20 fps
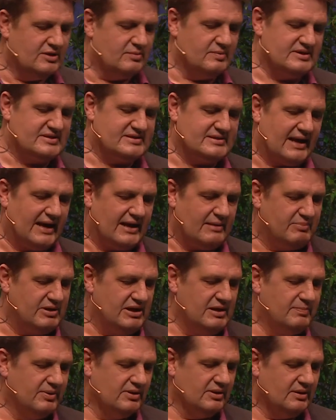with nine
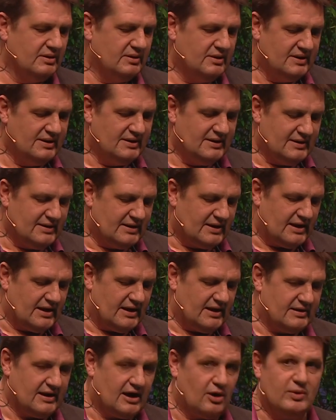people.
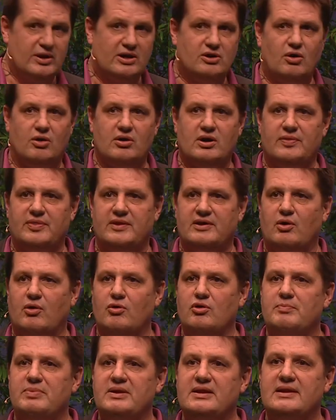Uh, now we conquered the
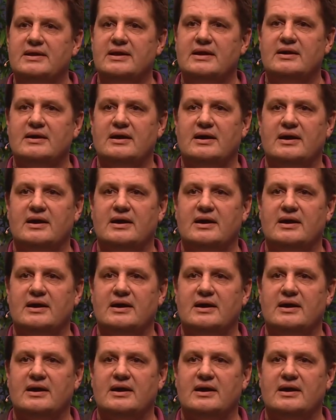whole building